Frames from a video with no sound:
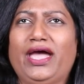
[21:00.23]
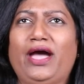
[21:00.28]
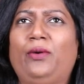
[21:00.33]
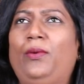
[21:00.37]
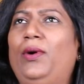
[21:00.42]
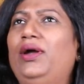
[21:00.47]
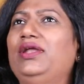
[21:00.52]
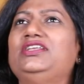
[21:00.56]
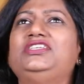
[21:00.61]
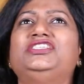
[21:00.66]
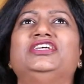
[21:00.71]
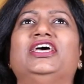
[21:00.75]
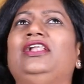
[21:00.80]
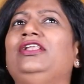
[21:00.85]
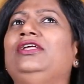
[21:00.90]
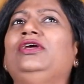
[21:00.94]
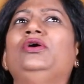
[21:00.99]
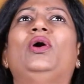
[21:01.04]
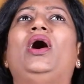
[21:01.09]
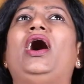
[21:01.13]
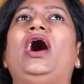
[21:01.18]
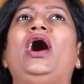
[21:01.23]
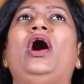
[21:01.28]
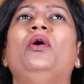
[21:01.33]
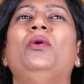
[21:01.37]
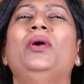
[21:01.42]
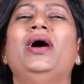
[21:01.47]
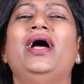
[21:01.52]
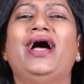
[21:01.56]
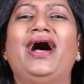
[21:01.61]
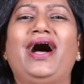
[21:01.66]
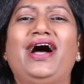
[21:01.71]
I want to tell you
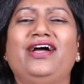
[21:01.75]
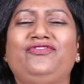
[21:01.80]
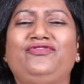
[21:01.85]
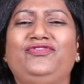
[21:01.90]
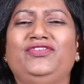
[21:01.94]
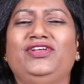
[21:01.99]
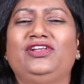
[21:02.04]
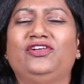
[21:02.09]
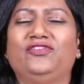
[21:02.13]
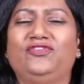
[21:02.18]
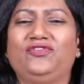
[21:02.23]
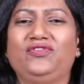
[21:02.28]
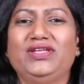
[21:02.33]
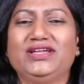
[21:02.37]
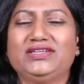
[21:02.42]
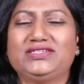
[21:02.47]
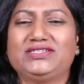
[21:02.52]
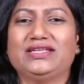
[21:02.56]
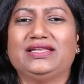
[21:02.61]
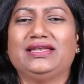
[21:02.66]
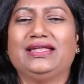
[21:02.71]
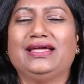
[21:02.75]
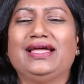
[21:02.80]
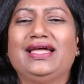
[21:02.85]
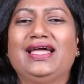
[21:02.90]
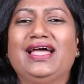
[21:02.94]
how I feel afflicted.